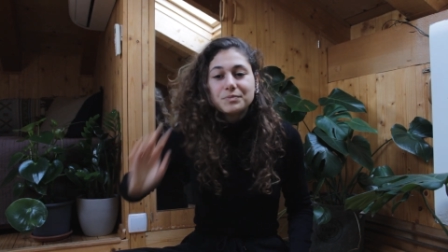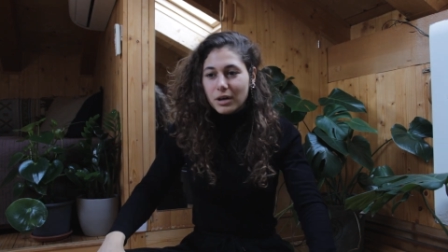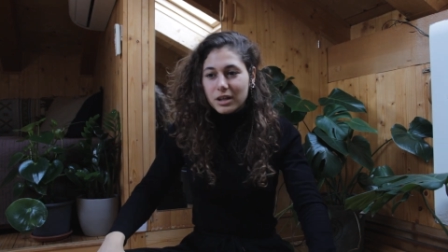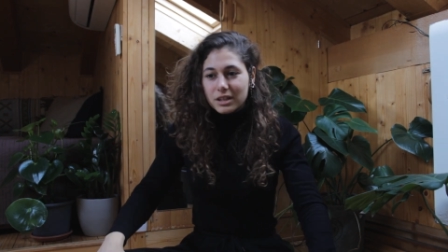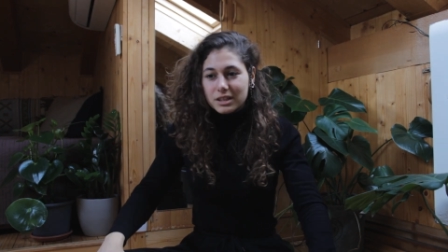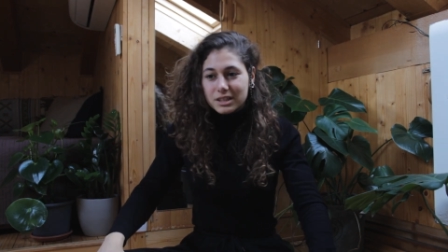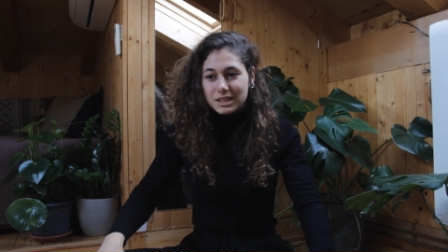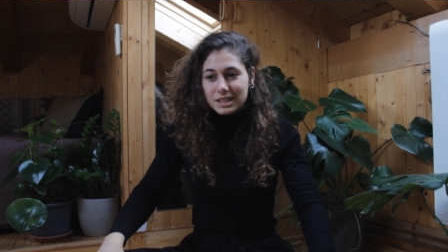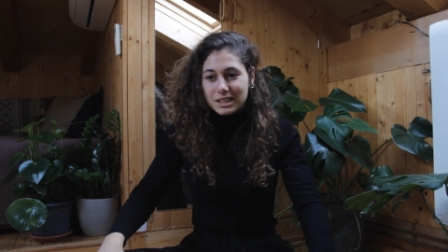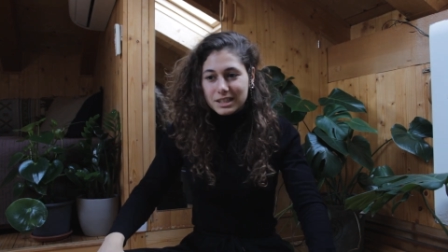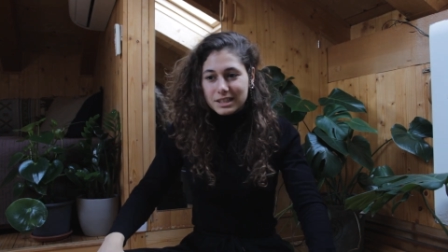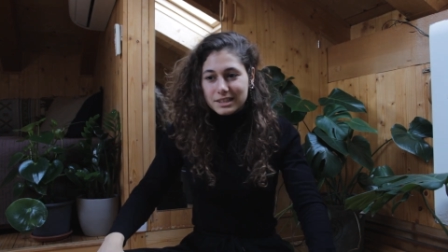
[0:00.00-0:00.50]

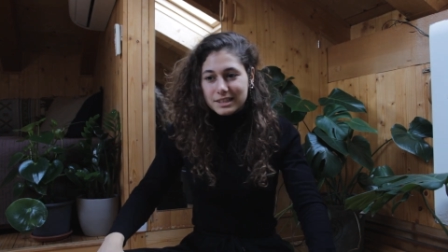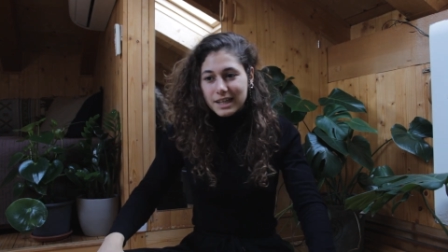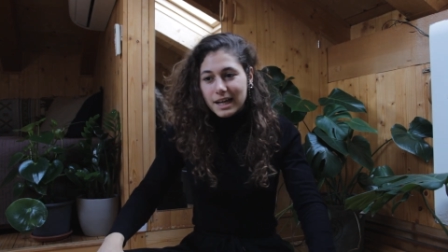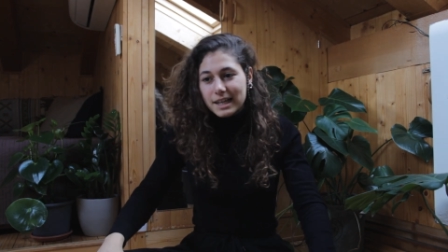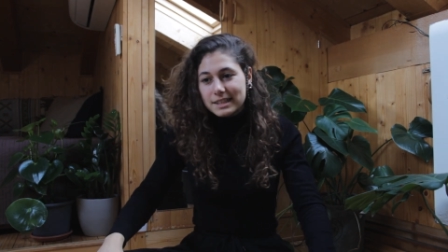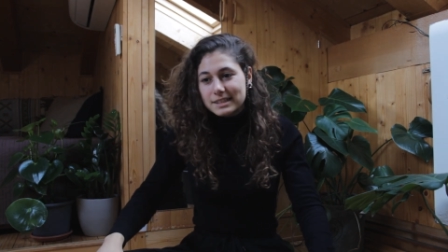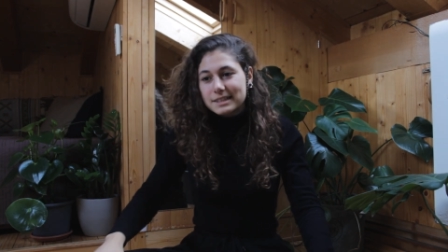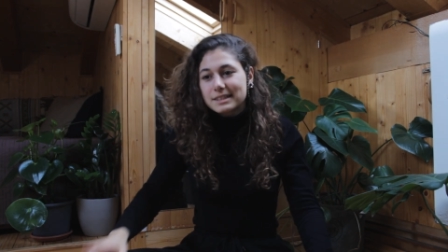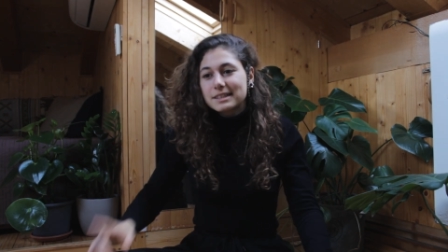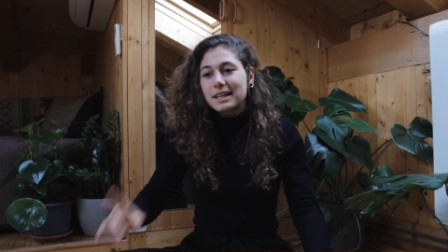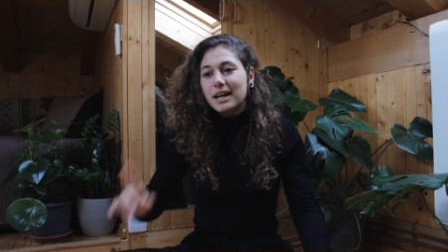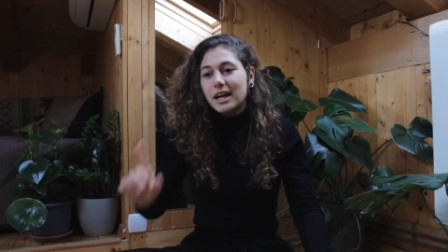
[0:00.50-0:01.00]
but
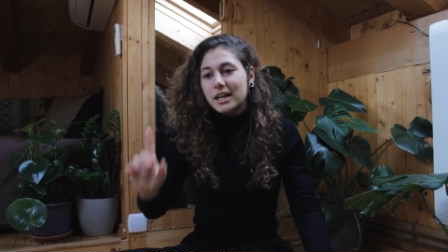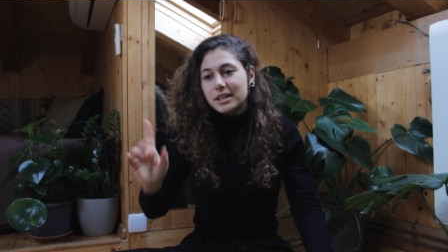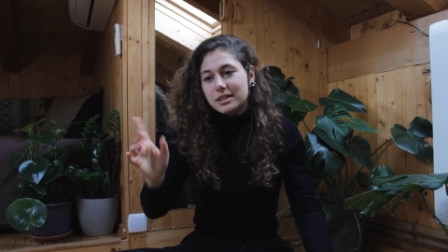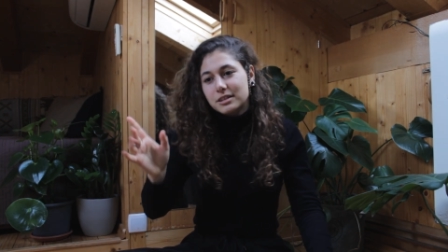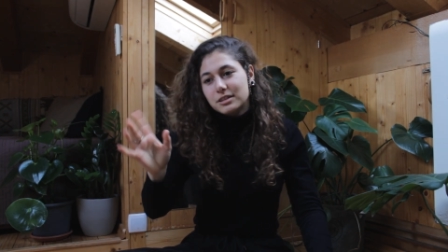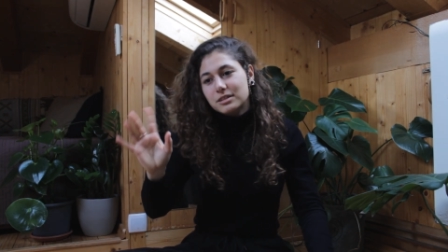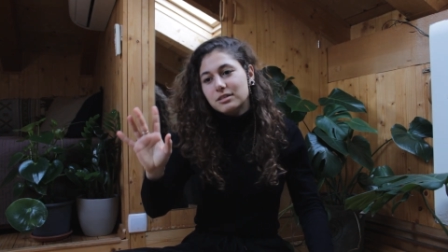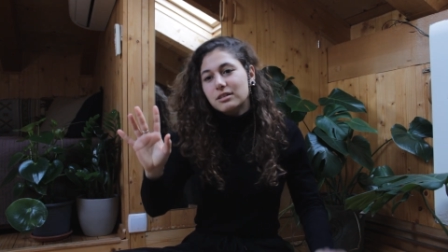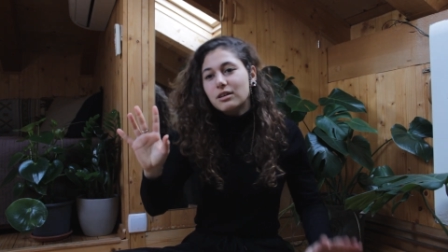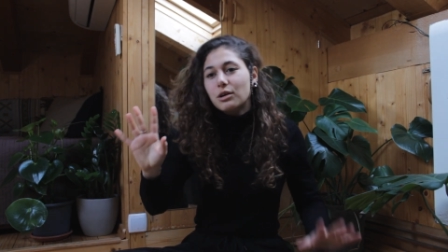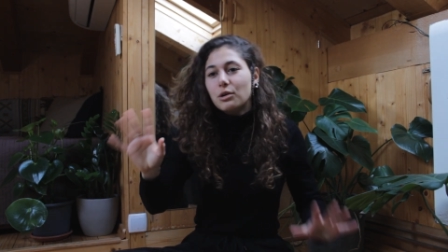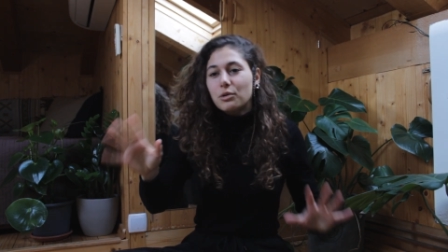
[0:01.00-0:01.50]
that's kind
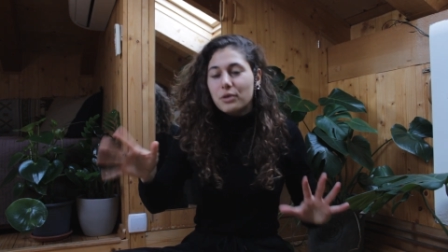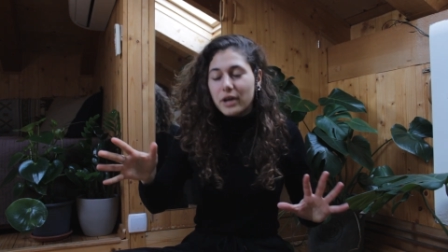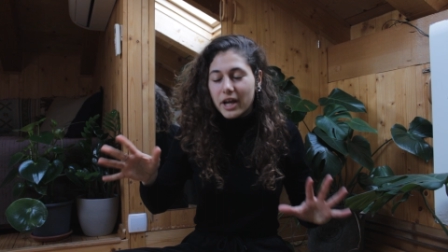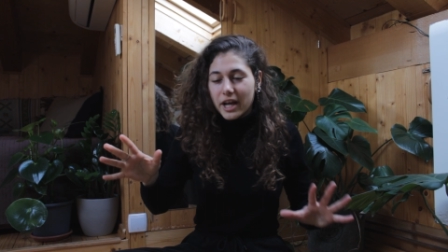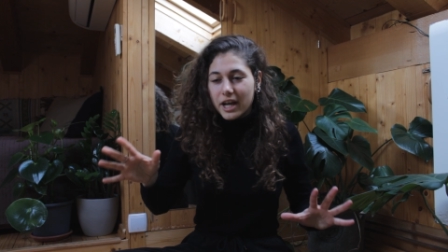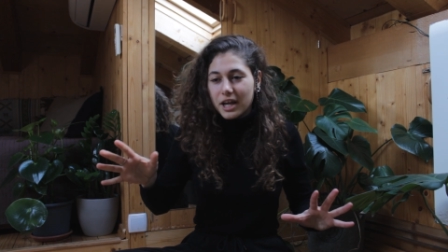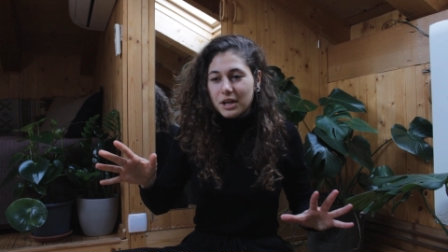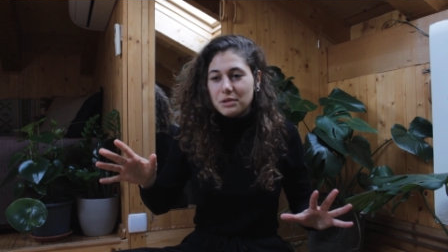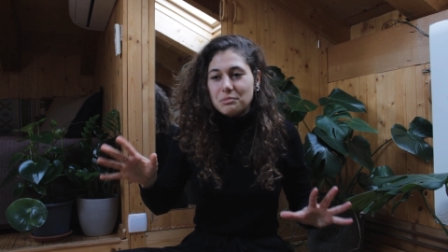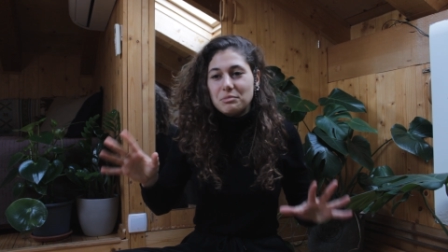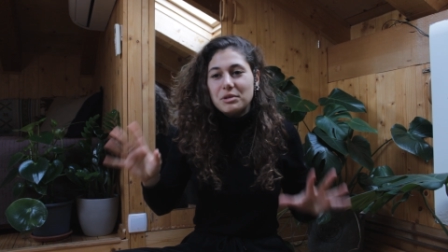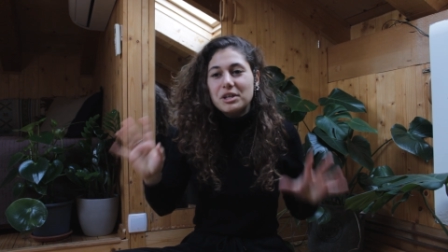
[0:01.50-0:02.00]
of
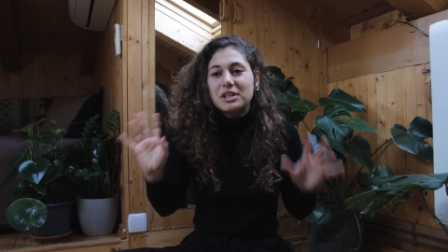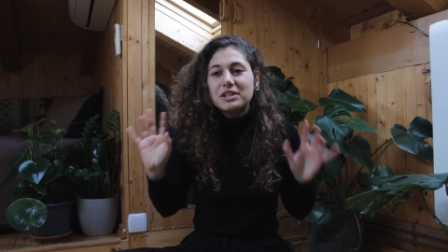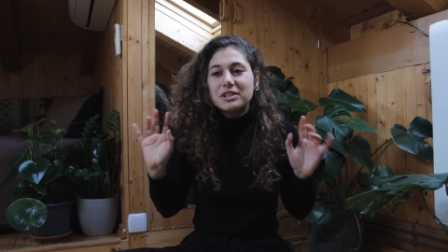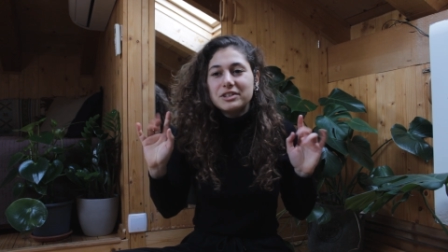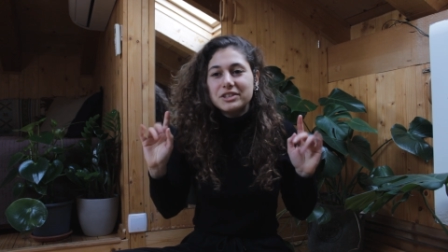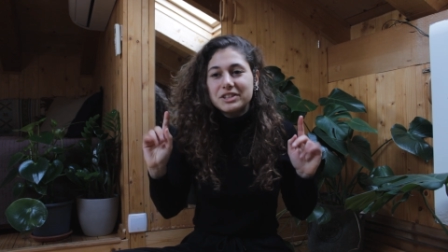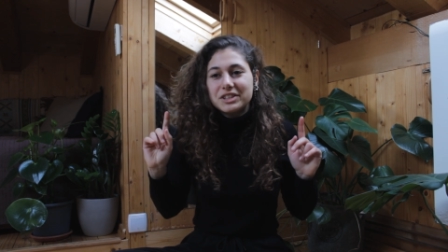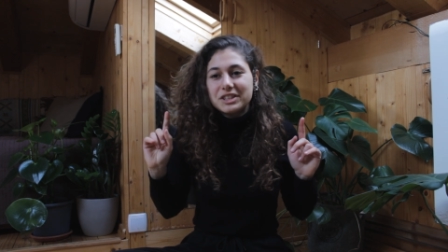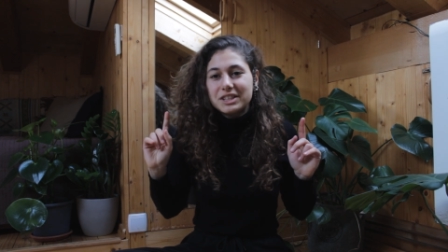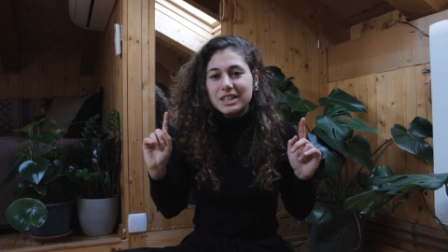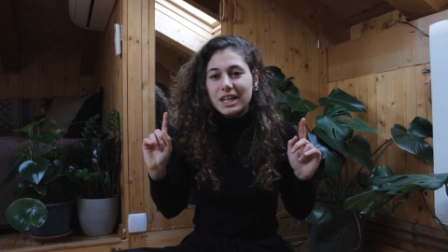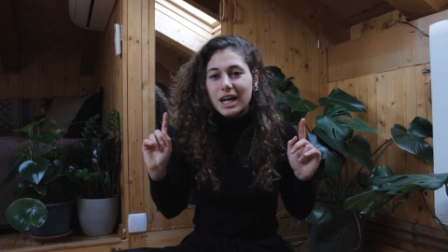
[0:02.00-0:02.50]
okay
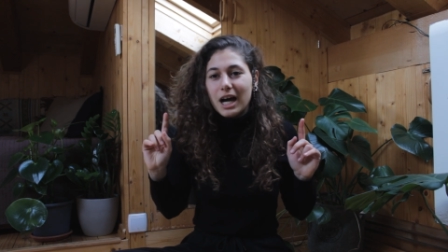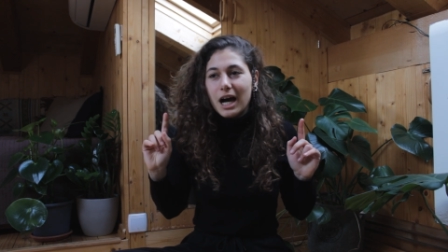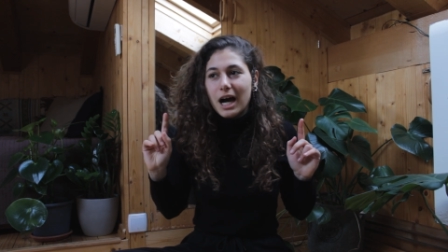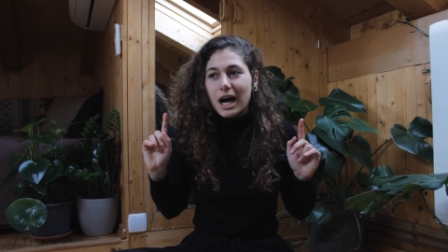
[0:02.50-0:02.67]
because